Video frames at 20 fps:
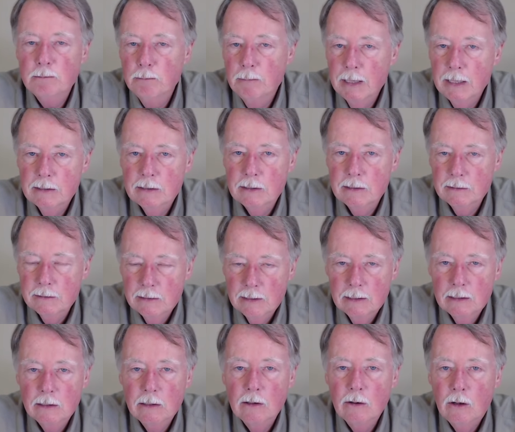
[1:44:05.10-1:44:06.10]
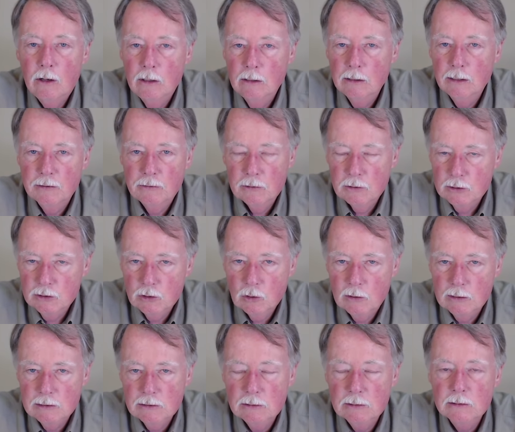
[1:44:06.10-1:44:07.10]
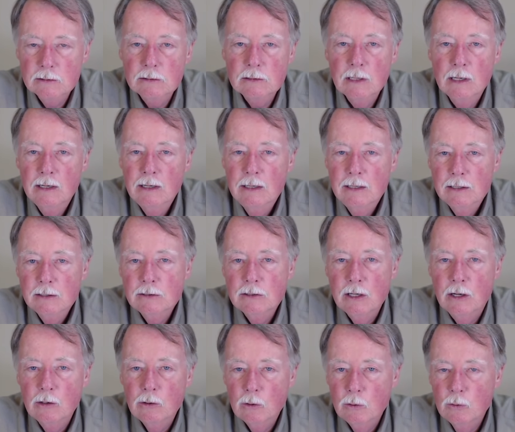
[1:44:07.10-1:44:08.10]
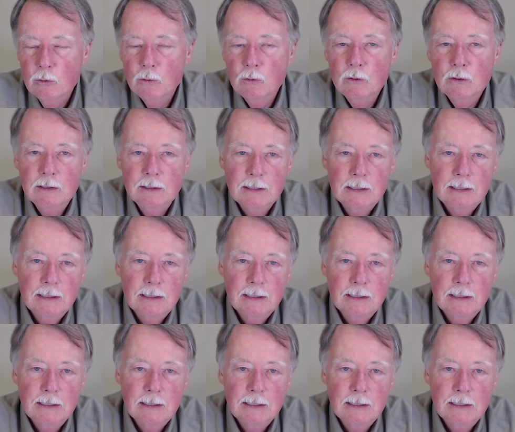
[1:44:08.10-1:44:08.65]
better than all other sources. So